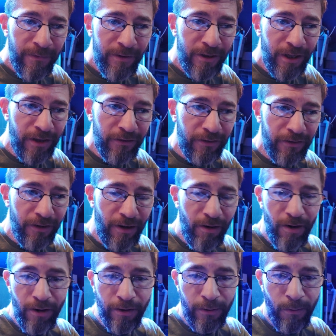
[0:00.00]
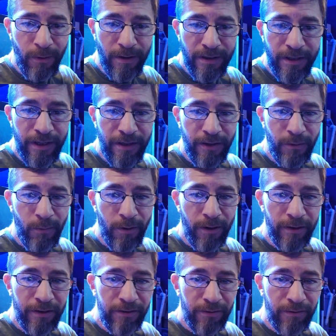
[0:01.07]
chances are all the quarantine in the
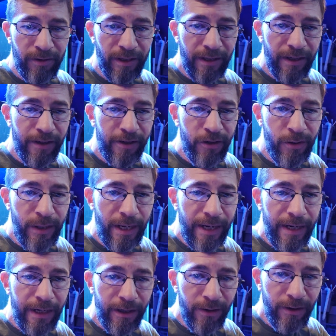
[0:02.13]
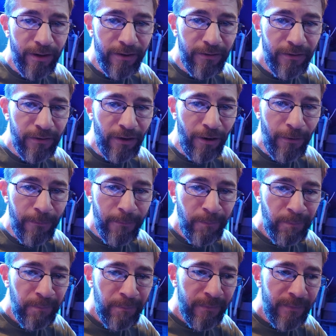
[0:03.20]
world isn't really going to do you any good. So
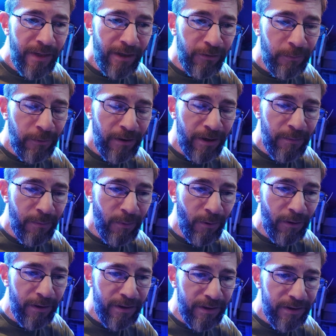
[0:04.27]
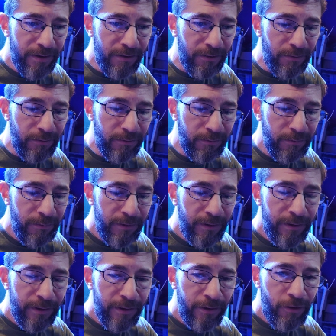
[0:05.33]
it's pretty important to
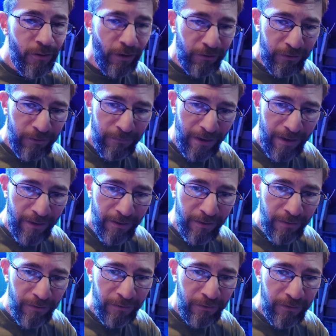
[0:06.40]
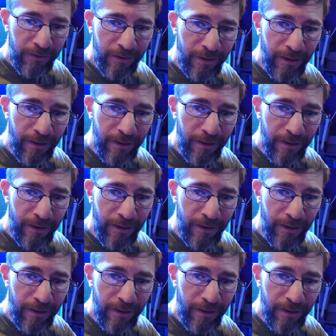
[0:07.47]
trust your vendors.